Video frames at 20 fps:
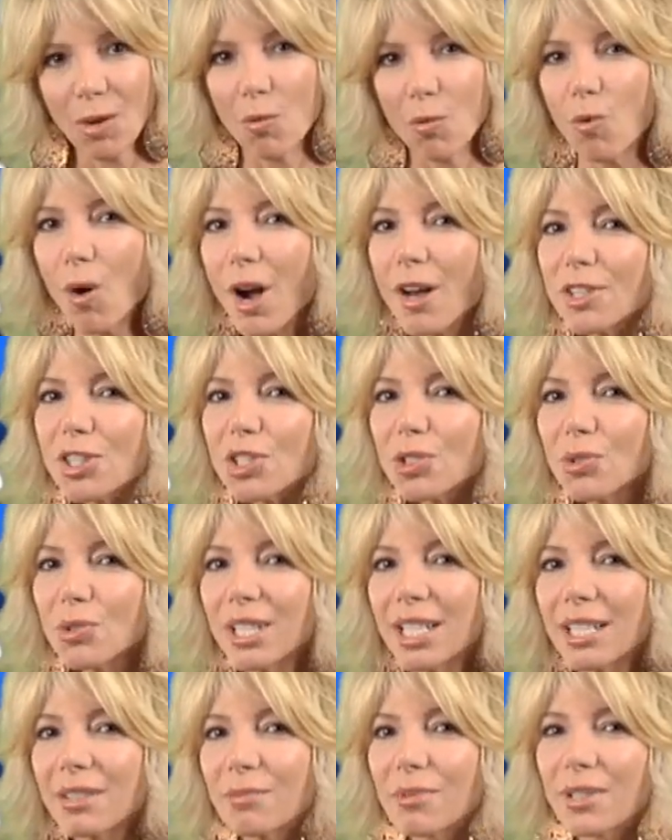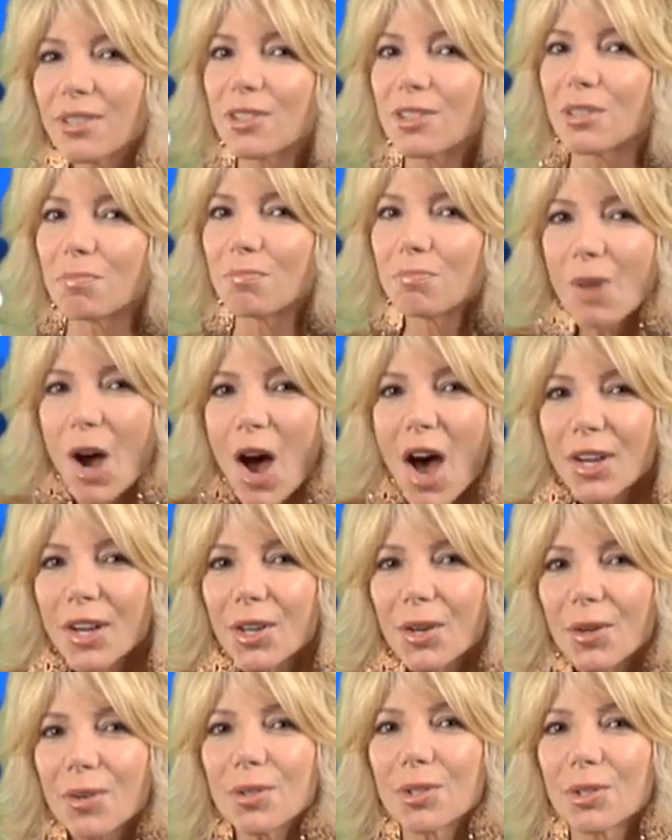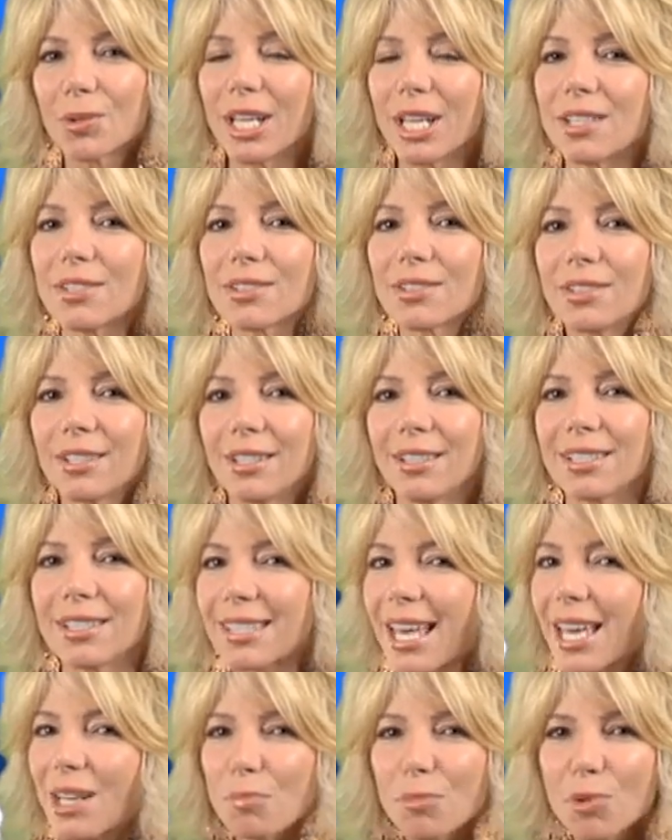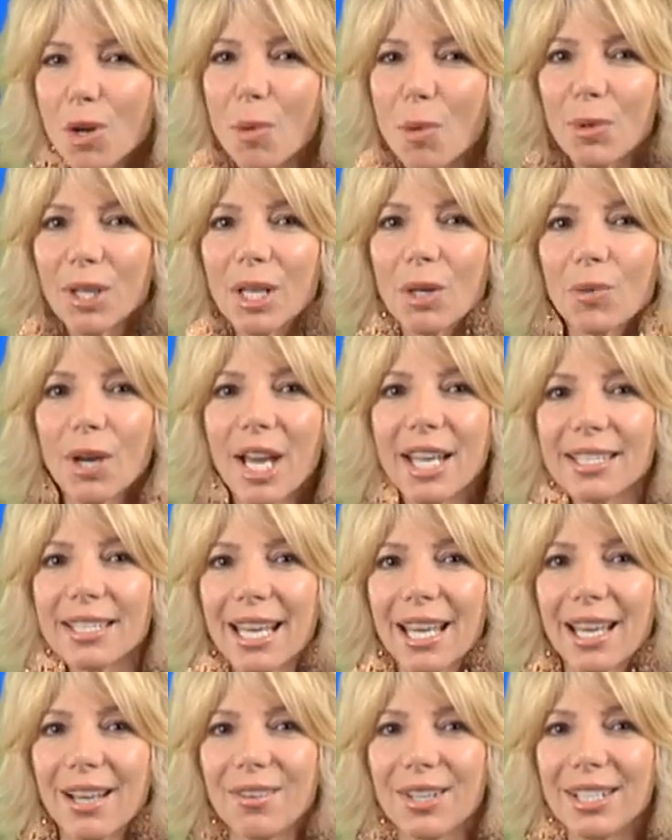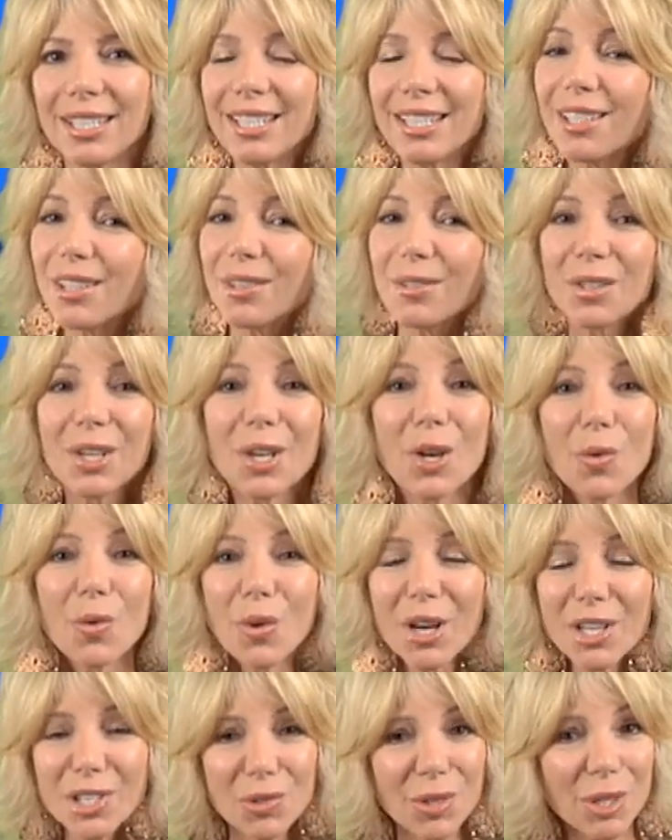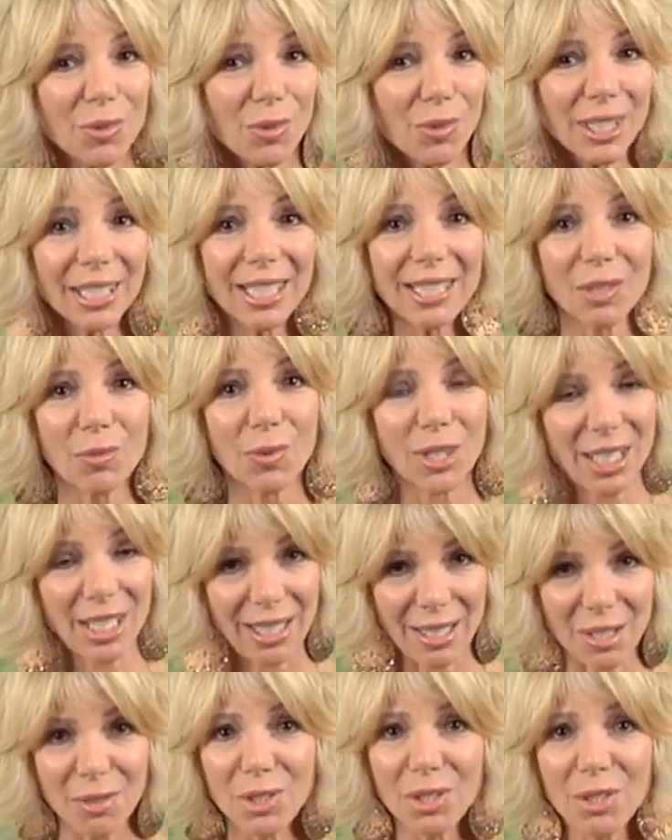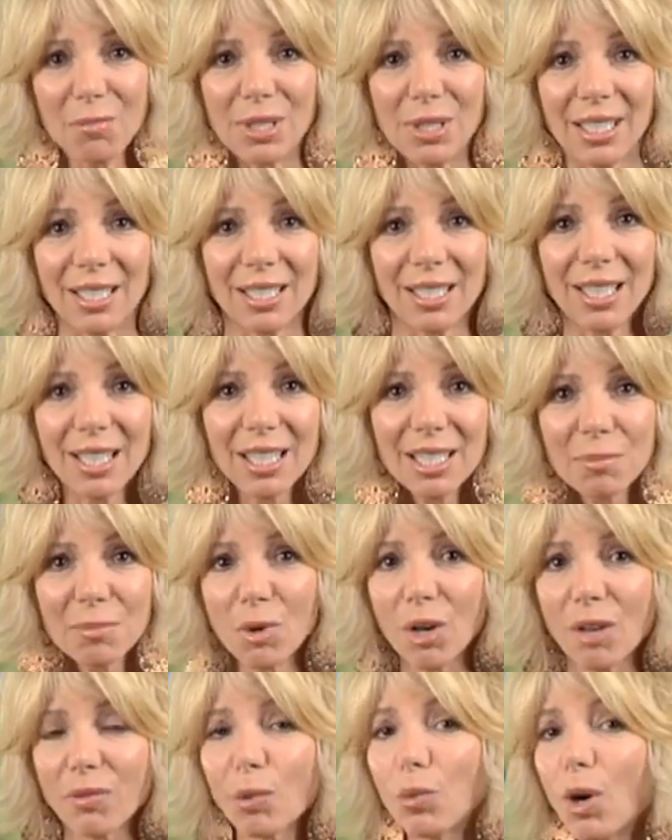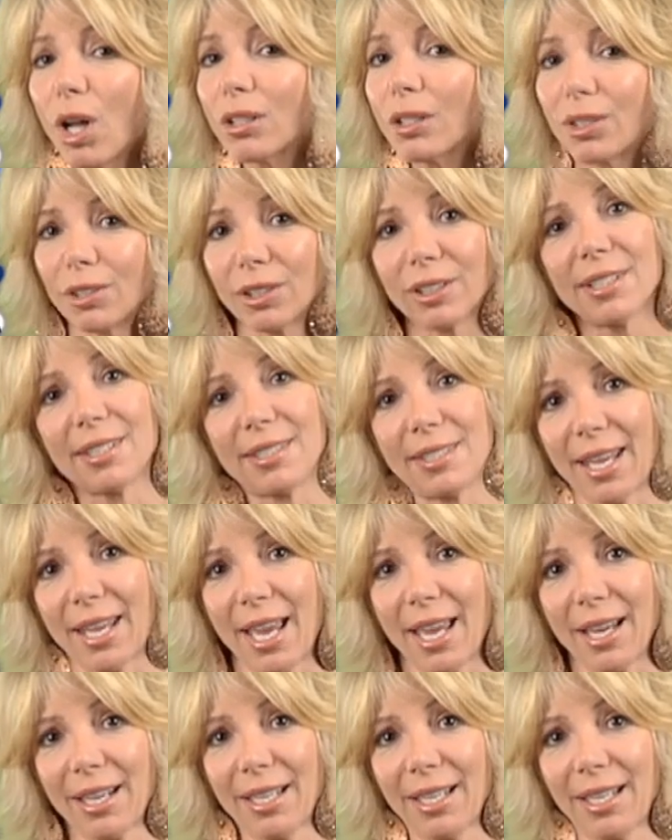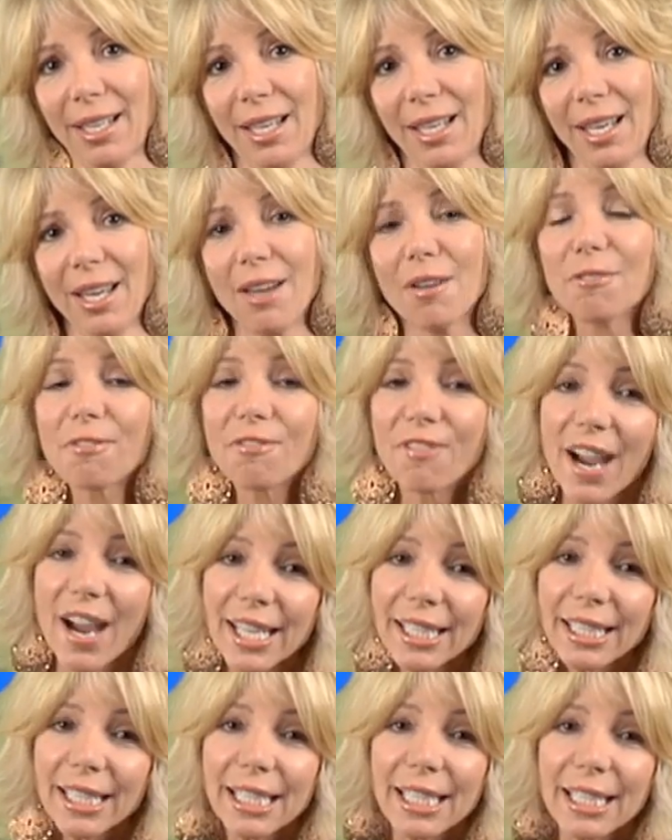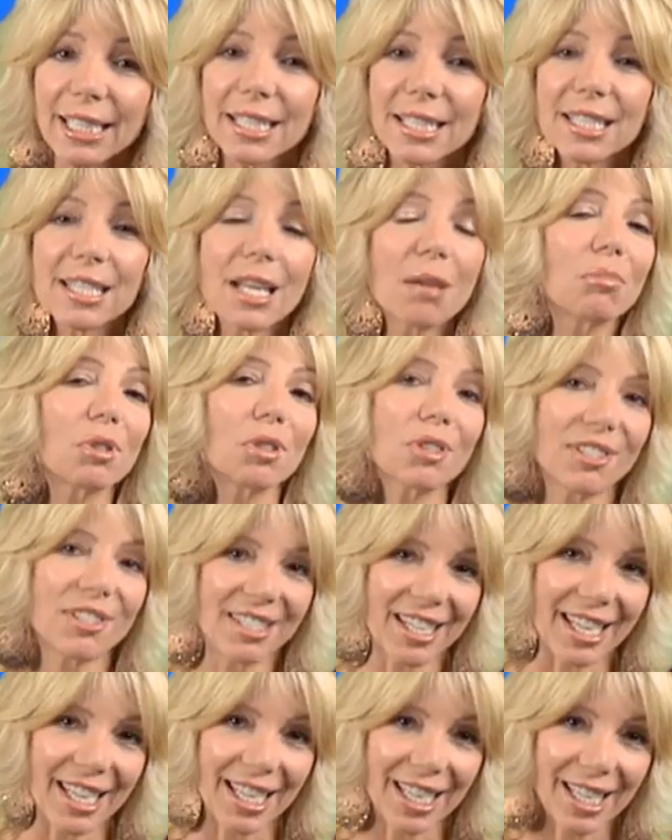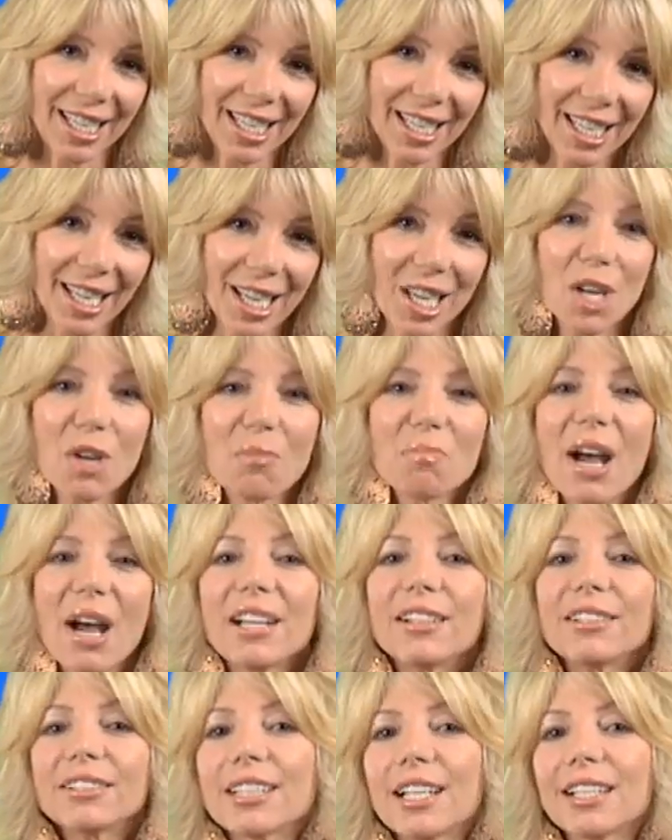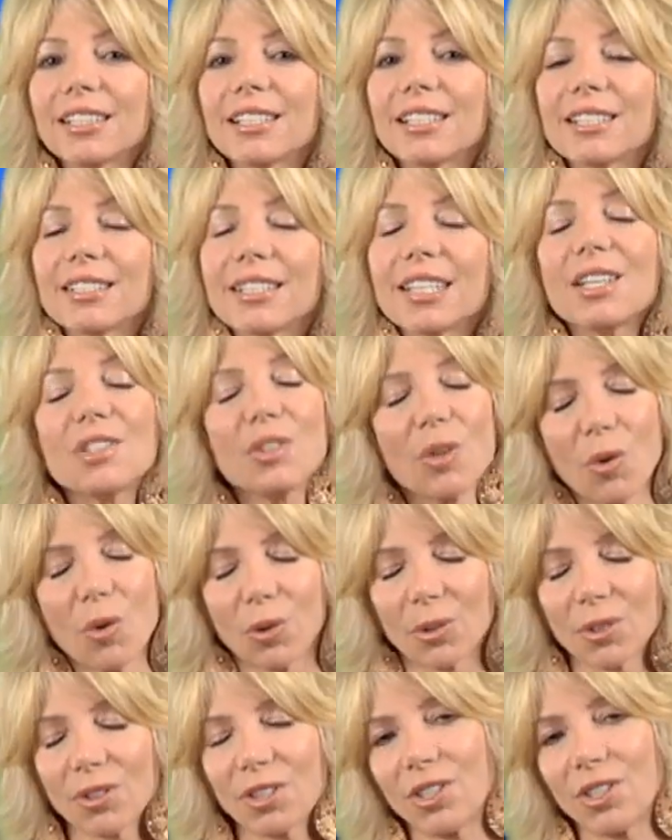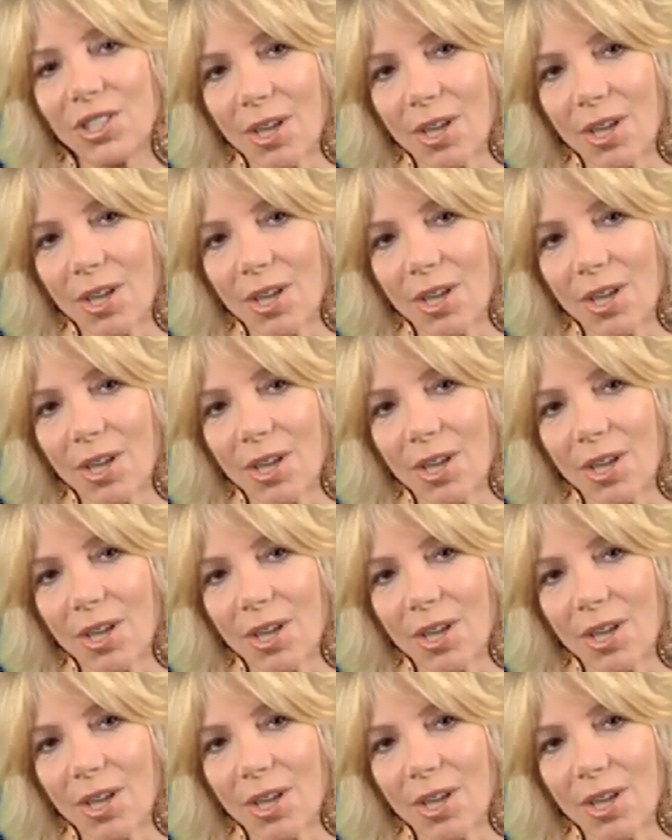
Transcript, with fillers: Wall Street, with its motto, greed is good, is that appropriate right now? And you know, Wall Street really isn't what it used to be. It's more of a wall cul-de-sac. Finally, number C. Michael Douglas is older than